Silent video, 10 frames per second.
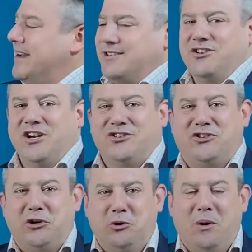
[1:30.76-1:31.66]
to just
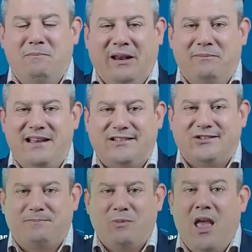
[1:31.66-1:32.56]
2 millimeters.
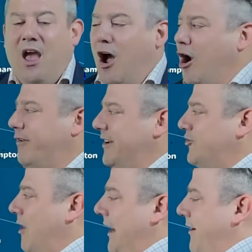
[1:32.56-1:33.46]
Over in
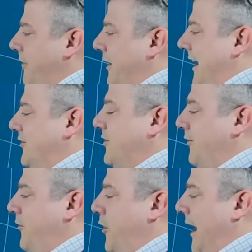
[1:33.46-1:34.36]
Australia for the next
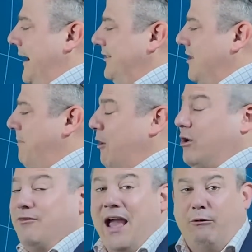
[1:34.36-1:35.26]
few days, the bulk
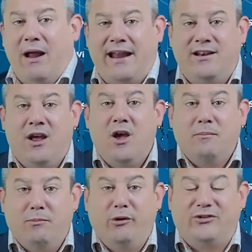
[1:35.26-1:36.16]
of that rain
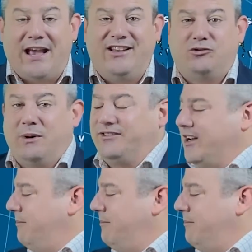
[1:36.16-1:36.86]
moves eastwards and it